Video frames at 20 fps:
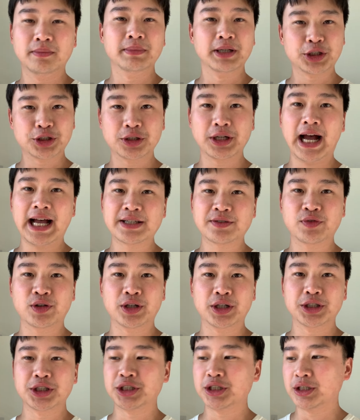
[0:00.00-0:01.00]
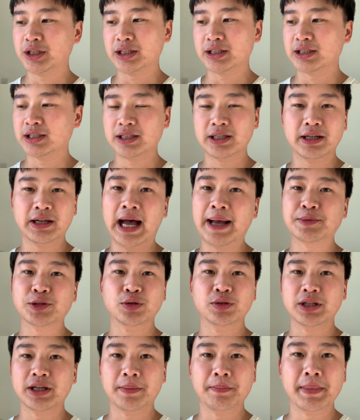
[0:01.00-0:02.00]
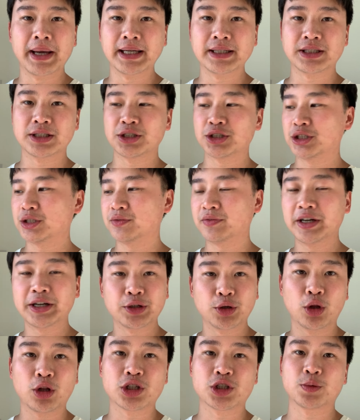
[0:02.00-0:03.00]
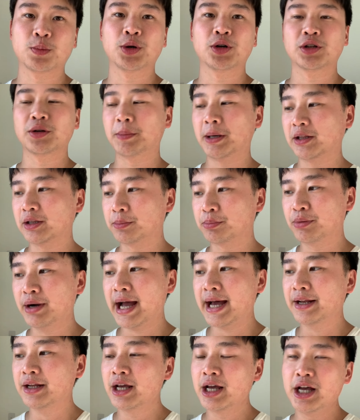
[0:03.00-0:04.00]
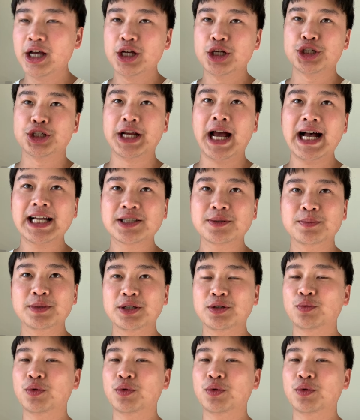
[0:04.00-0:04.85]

Make sure to ask for her. She is absolutely amazing. She's very knowledgeable about the brand. She asked me